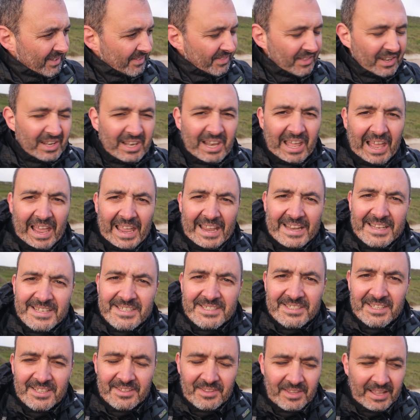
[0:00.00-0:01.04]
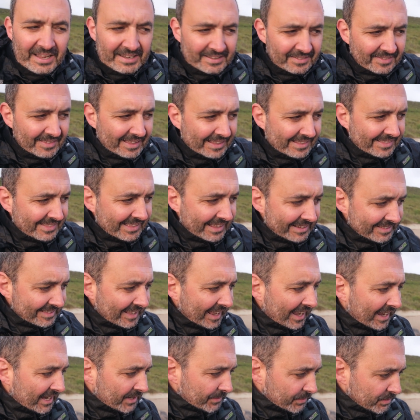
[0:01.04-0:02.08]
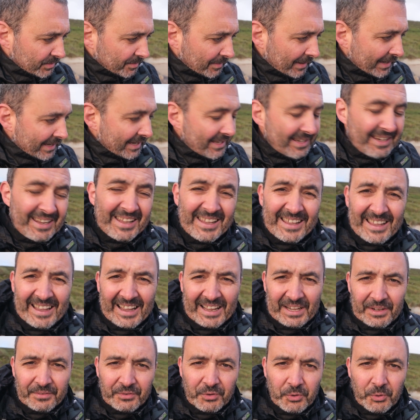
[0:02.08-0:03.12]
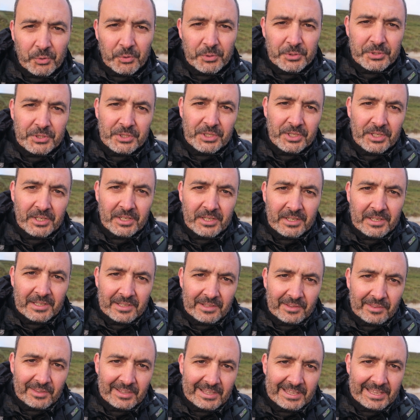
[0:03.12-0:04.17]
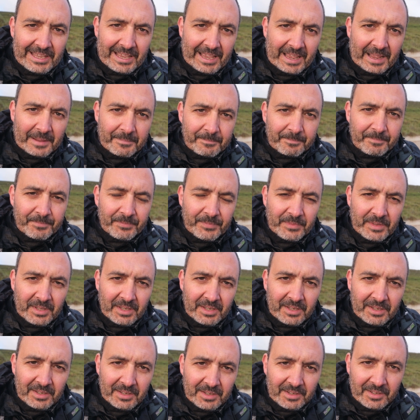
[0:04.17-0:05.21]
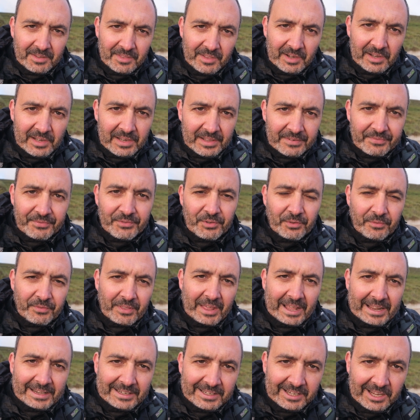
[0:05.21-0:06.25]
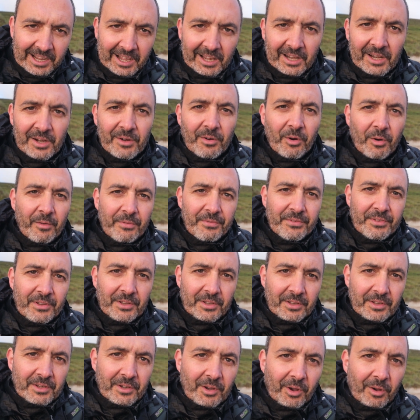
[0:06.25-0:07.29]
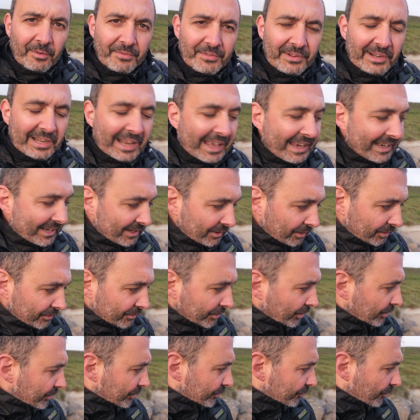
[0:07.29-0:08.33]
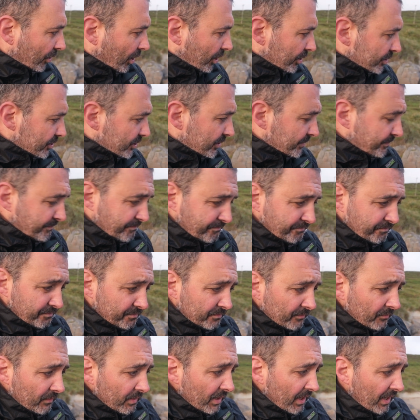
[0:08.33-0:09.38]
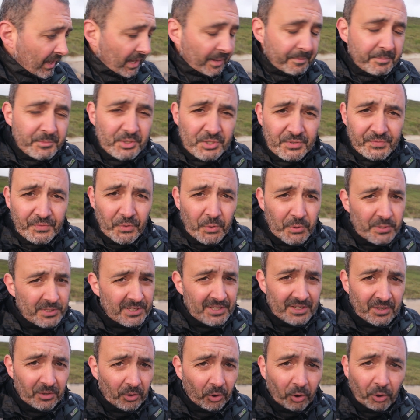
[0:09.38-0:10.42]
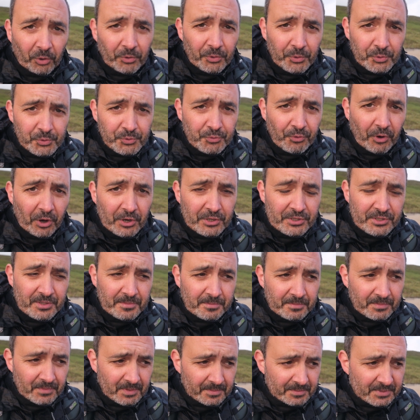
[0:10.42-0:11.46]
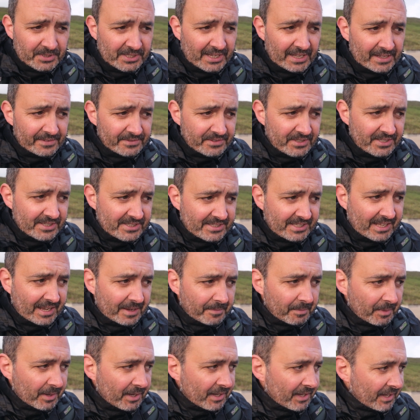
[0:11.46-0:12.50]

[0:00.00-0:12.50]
The lines that tide was making. And of course the lift of that colour of the lichen on the rocks. Just focusing on those rocks themselves this time.